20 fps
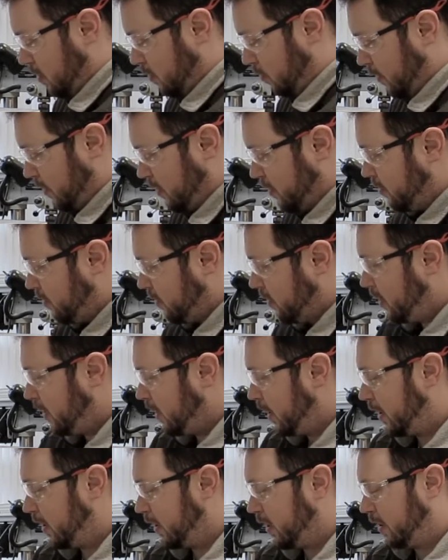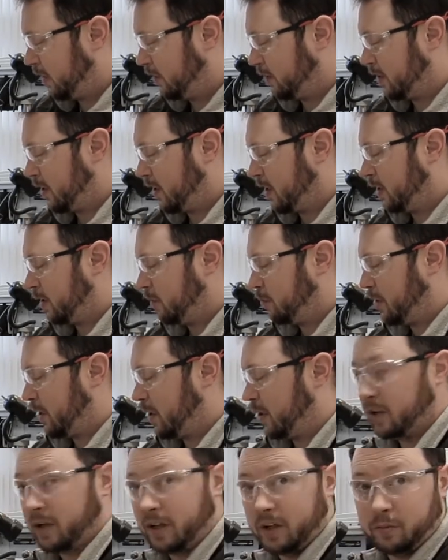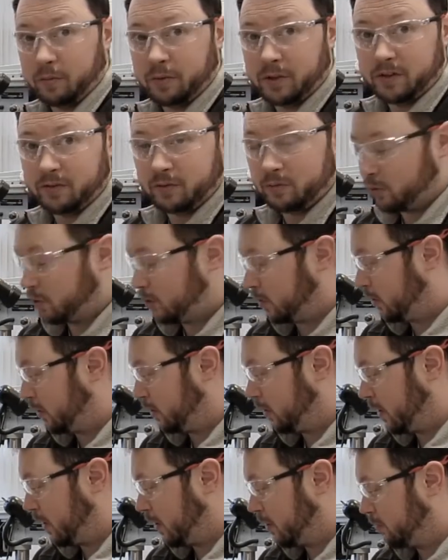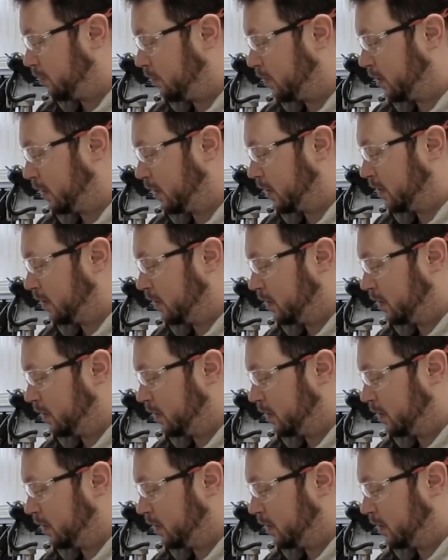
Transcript: We should, and it's gonna depend on the piece of wood that you have really,